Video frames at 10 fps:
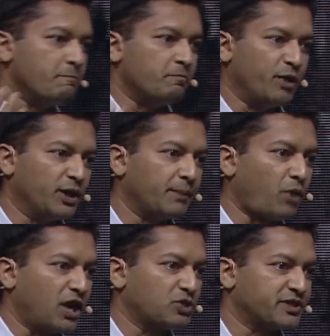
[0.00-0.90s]
Building
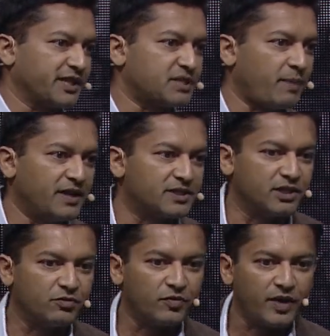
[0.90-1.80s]
products was
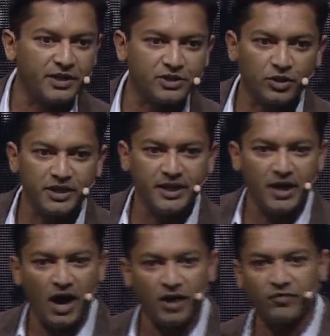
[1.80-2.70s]
expensive, and so the
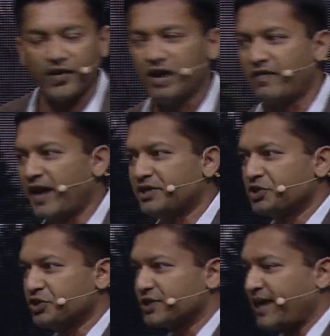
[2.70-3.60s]
unfair
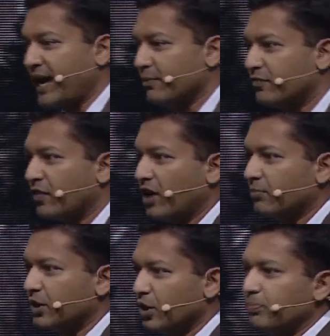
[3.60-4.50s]
advantages came
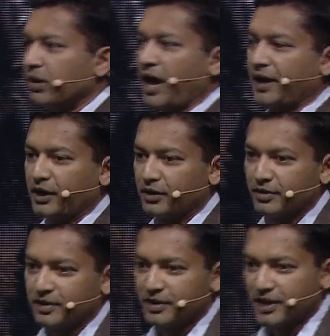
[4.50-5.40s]
from good planning.
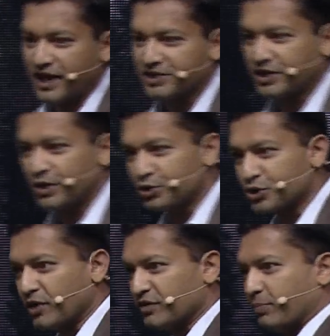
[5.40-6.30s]

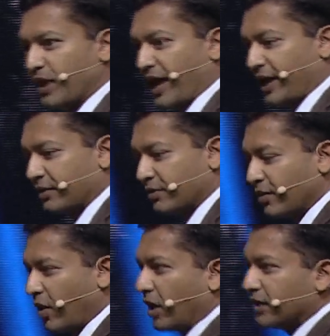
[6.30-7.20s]
Execution of the plan
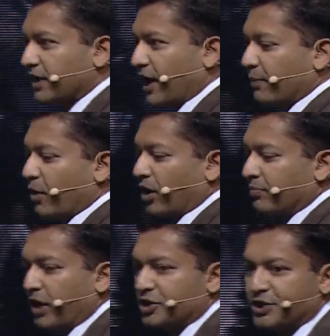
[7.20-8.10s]
on time, on
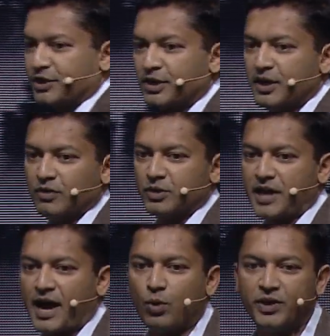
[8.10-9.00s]
budget, was
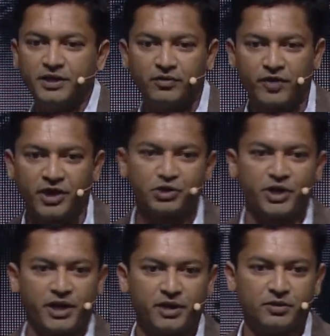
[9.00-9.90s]
how we
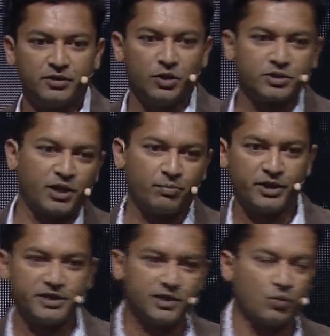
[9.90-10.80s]
differentiated those
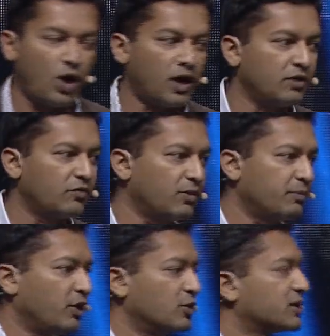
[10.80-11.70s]
companies that won from
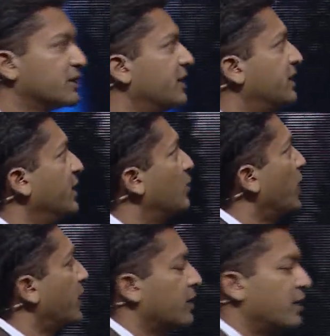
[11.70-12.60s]
those that didn't win.